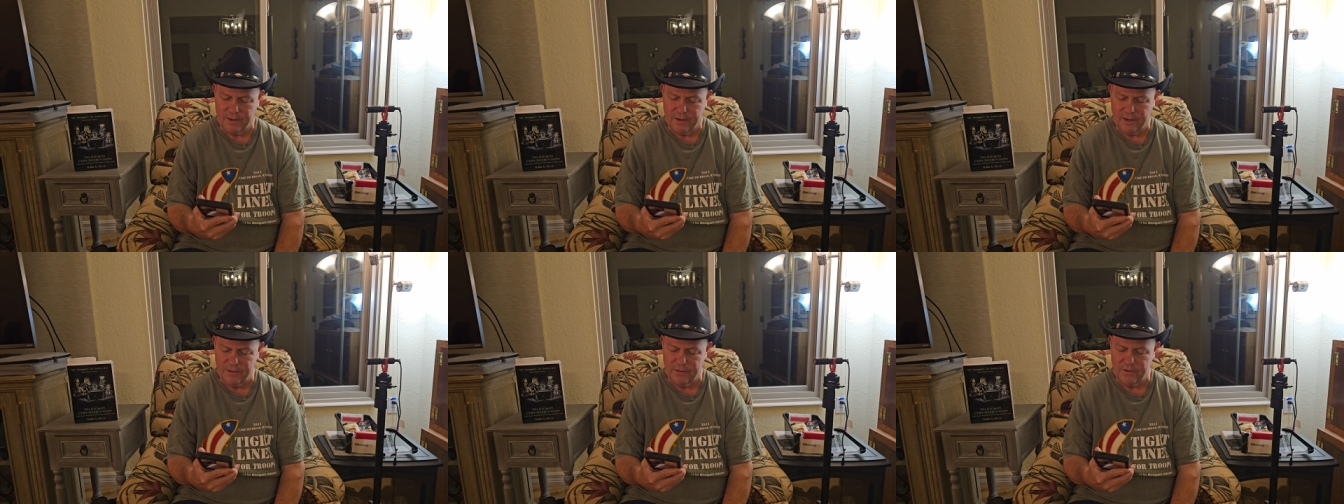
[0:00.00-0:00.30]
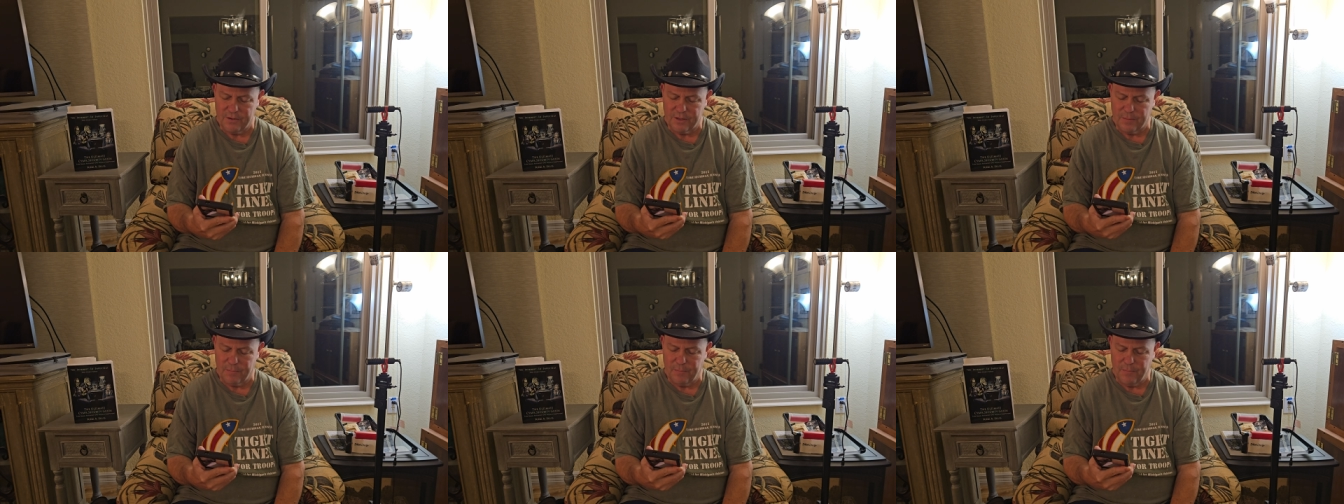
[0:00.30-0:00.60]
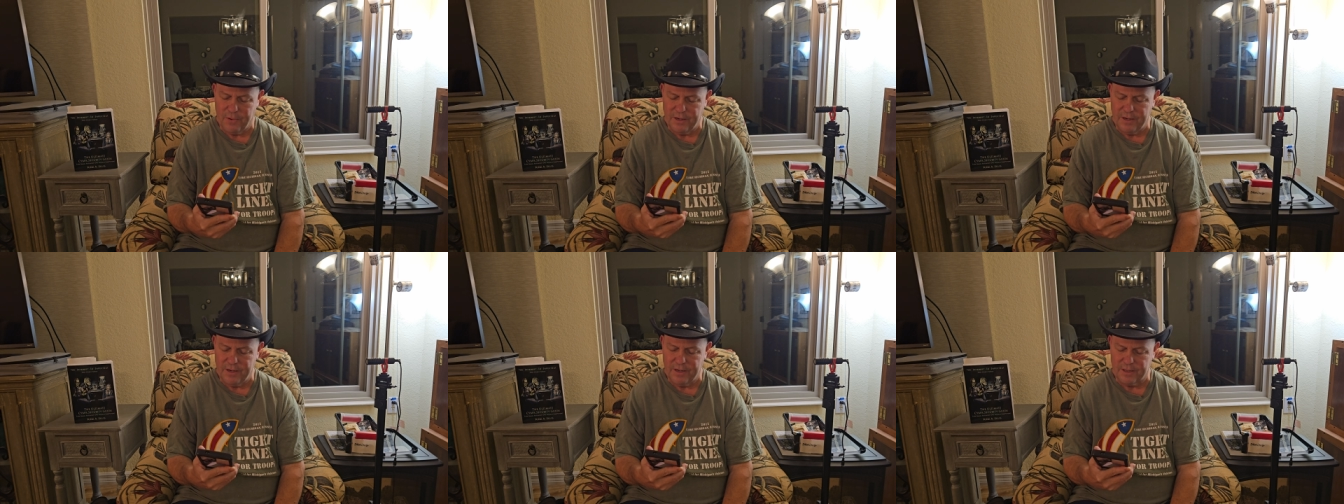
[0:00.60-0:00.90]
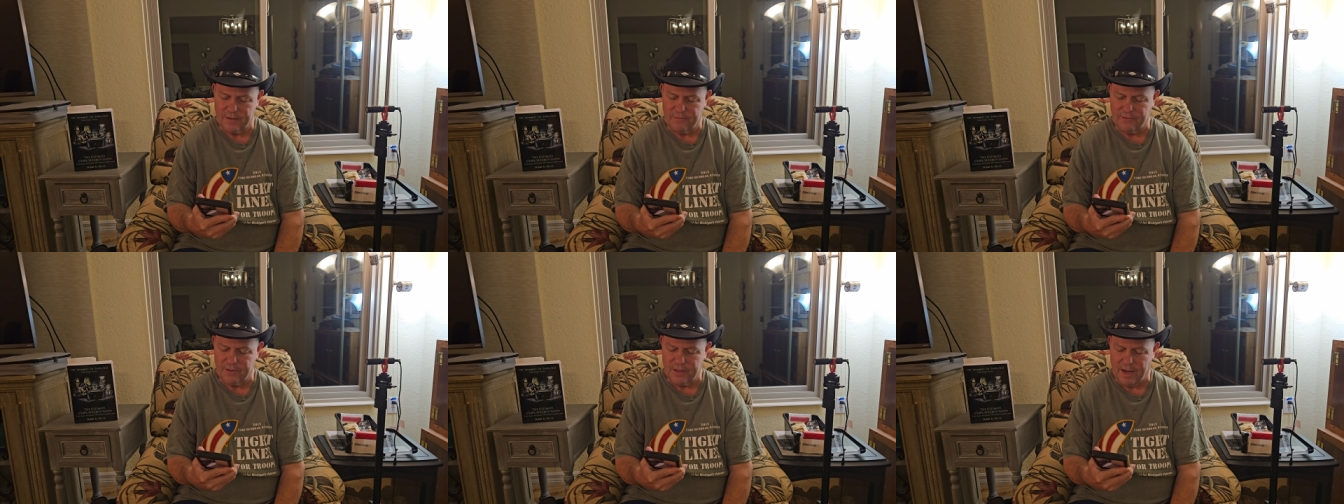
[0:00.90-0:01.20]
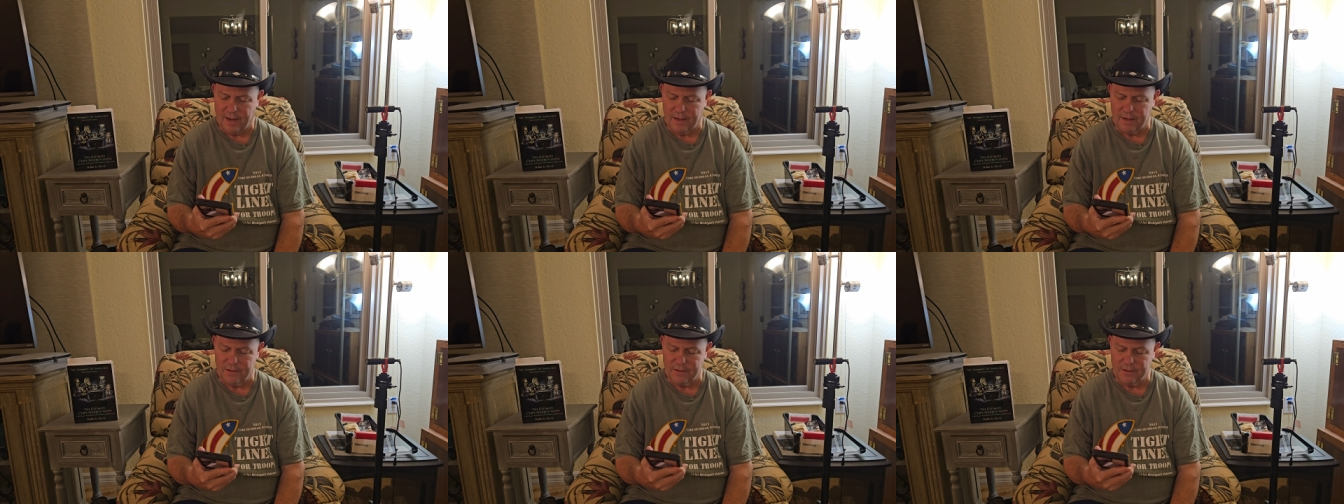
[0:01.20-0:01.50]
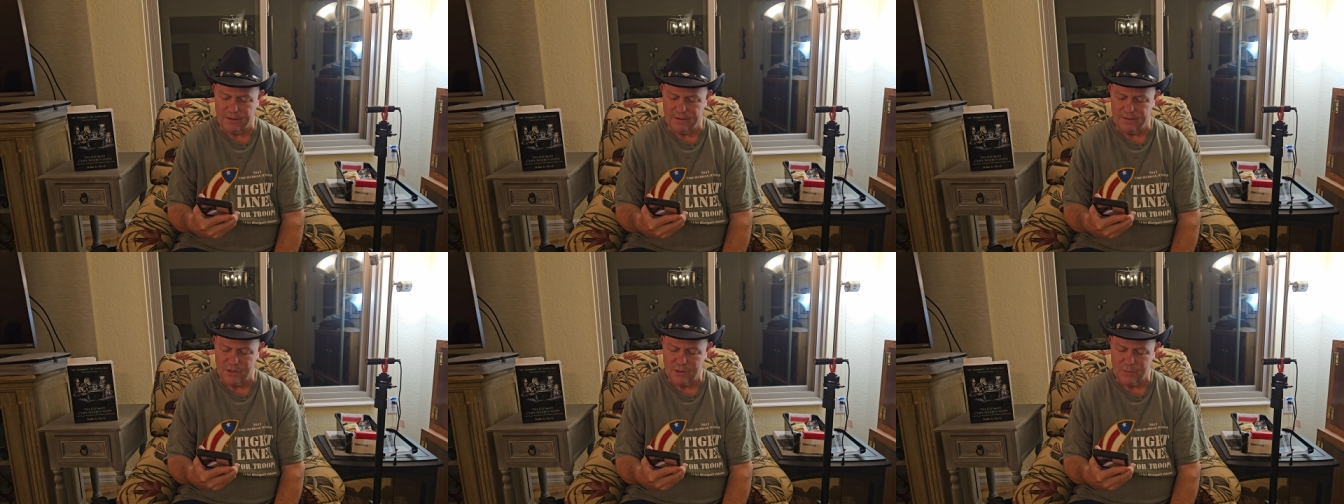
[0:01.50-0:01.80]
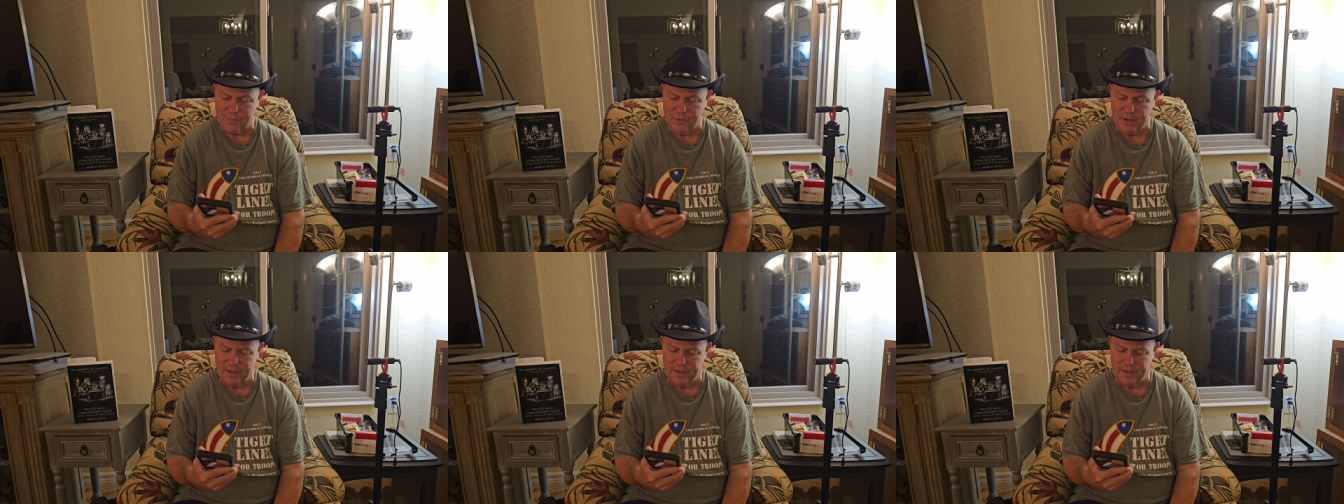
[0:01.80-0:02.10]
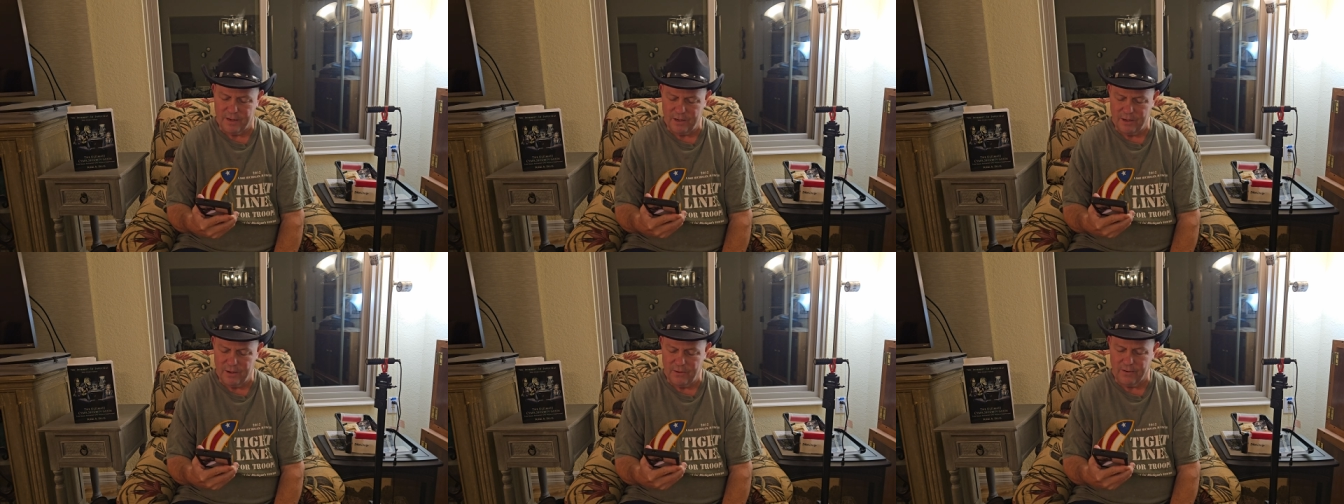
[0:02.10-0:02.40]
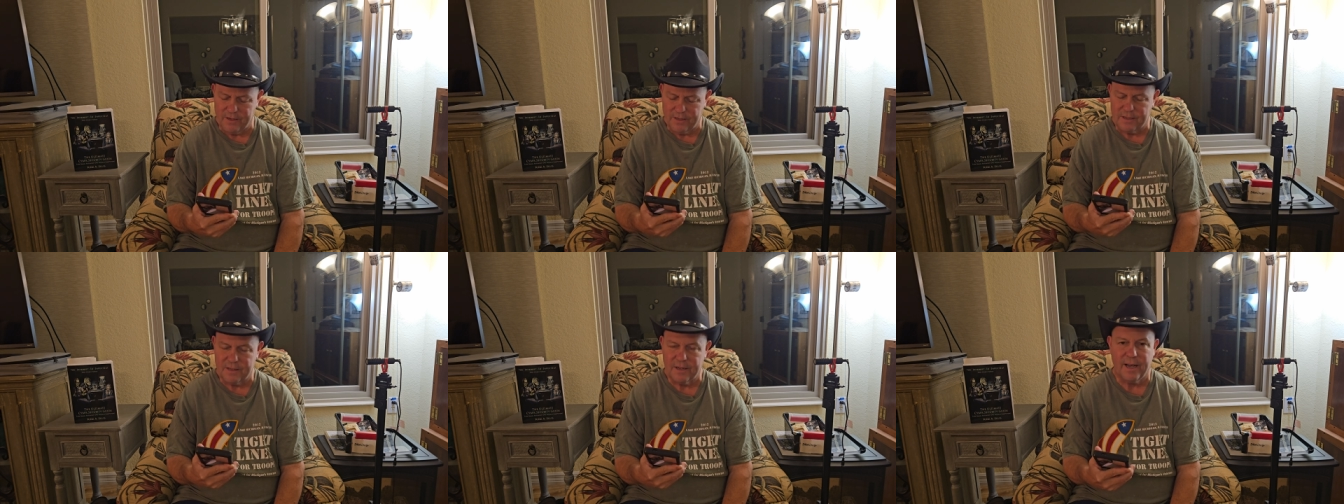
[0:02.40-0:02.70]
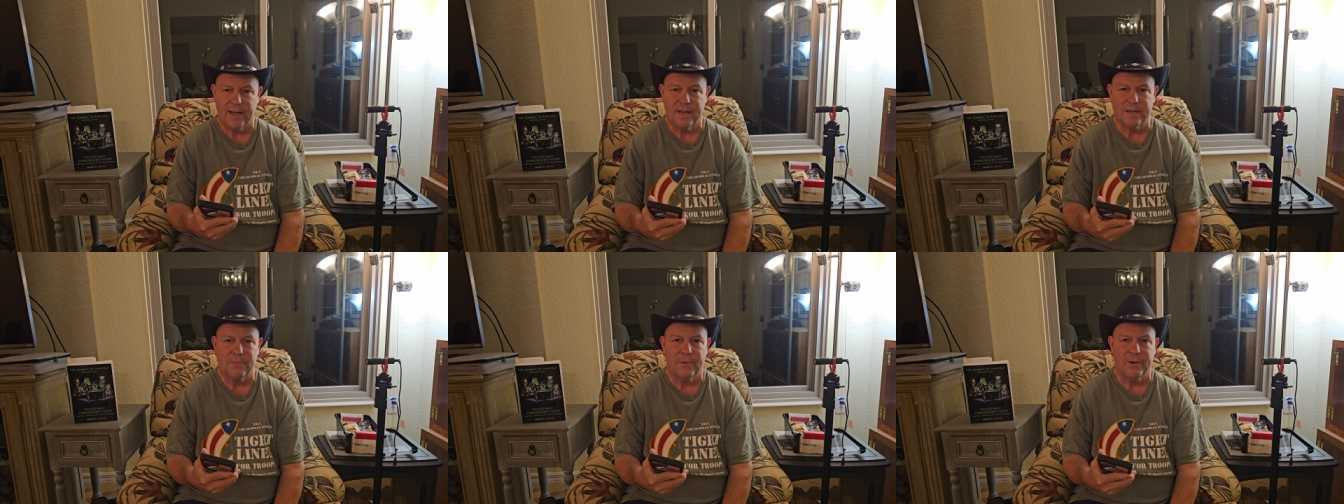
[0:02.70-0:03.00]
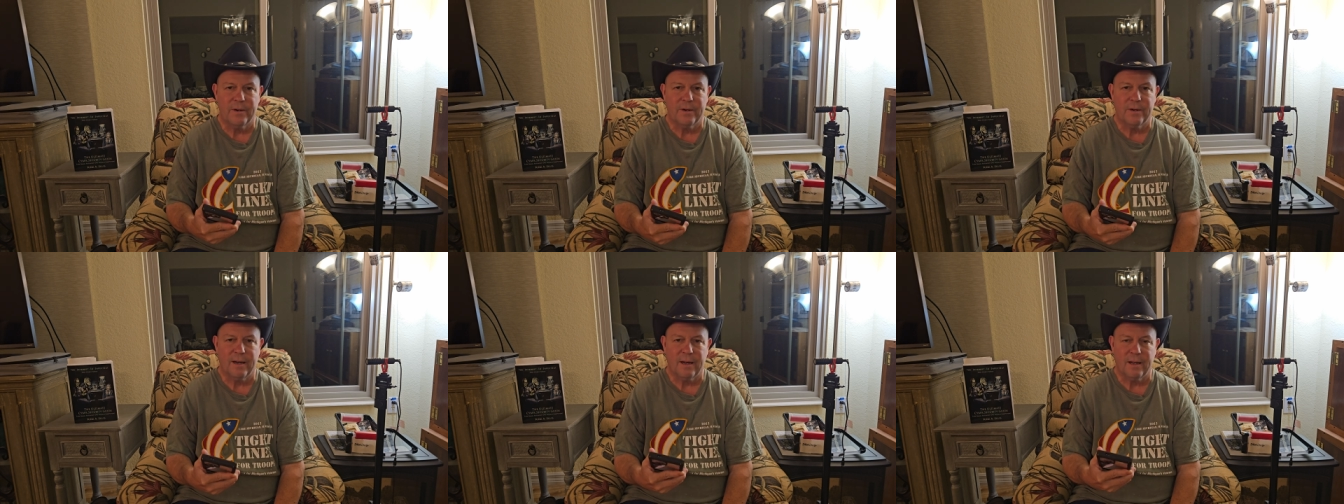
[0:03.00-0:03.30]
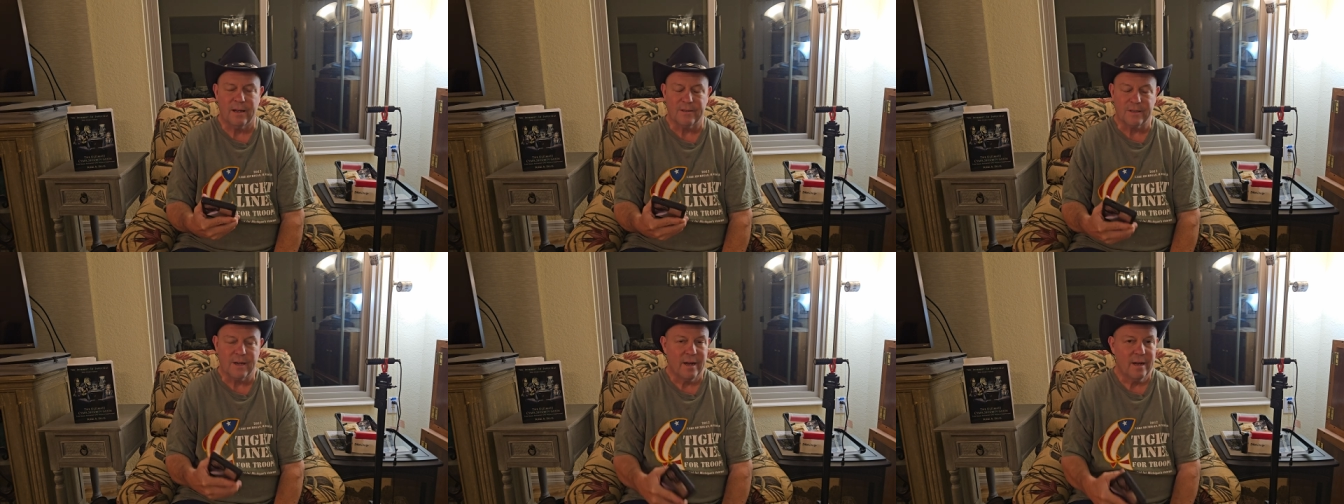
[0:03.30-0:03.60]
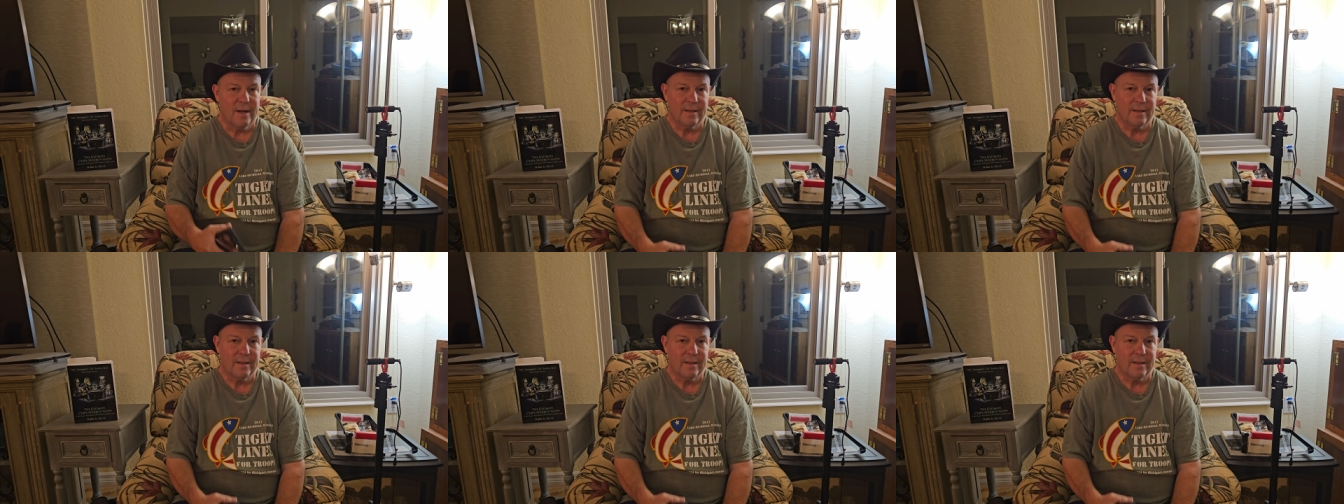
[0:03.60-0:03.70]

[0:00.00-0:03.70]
hundreds of billions of dollars they spent in U.S. taxpayer dollars.